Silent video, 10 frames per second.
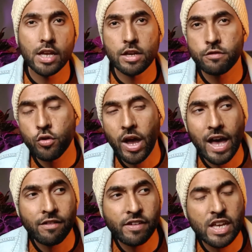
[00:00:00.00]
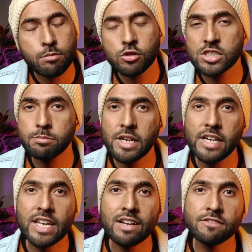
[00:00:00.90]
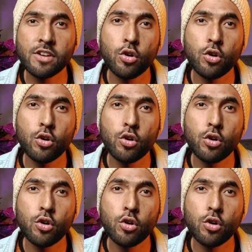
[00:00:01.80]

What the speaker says: If you have ebooks, PDF,